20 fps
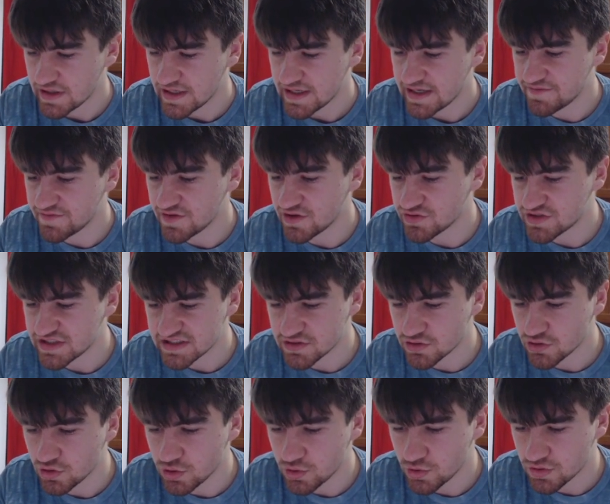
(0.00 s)
Even though it
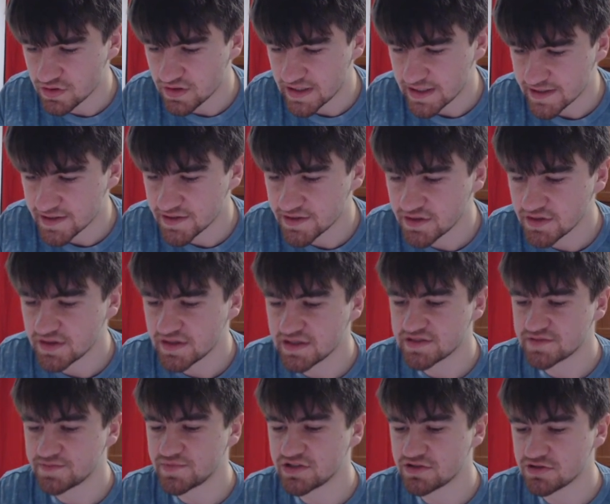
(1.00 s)
doesn't look like it,
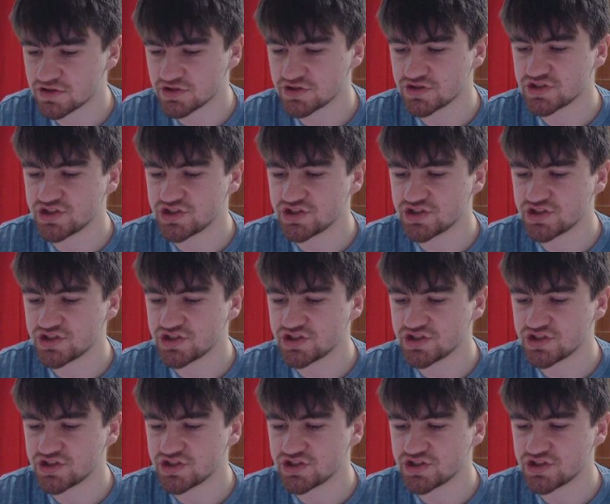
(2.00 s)
it's because